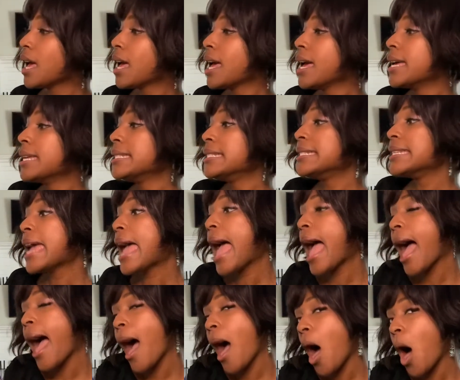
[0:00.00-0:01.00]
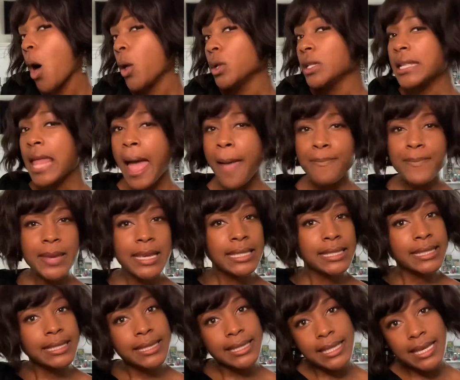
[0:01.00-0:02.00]
Now, let
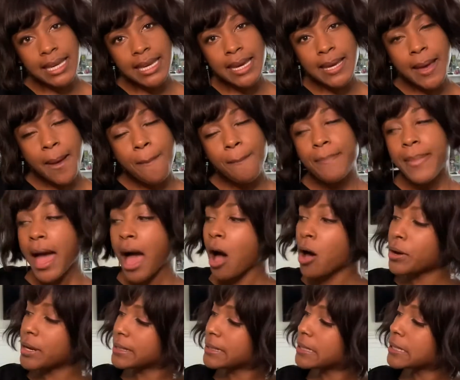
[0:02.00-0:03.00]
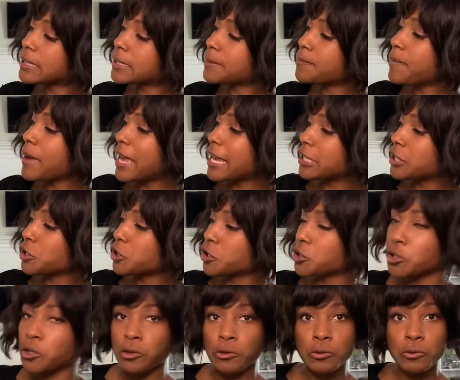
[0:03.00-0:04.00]
me see about a
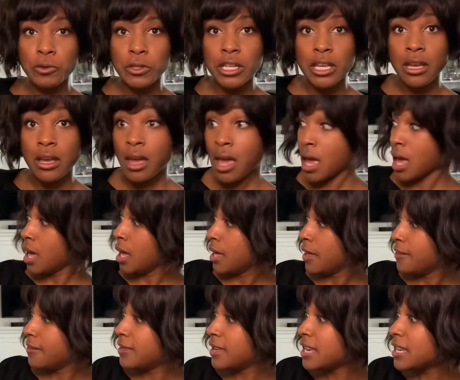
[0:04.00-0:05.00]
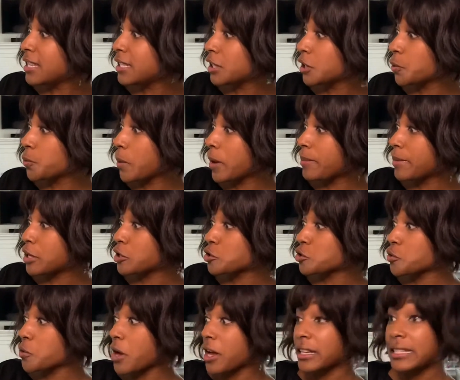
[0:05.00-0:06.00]
spacesuit. These swimming
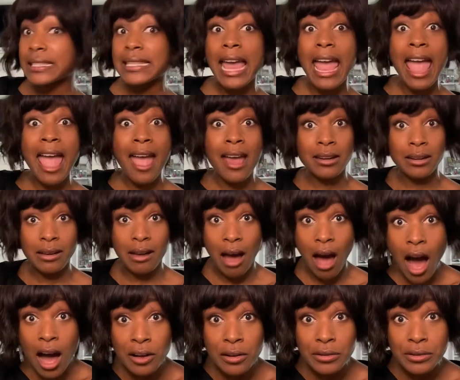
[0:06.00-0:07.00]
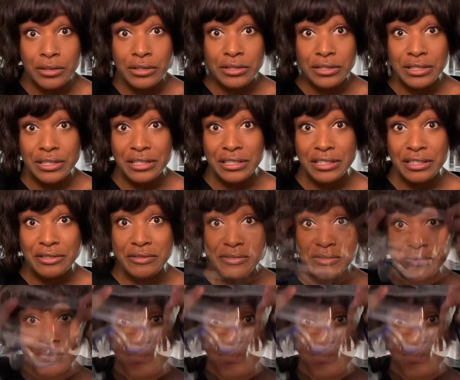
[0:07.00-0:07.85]
trunks and goggles should do.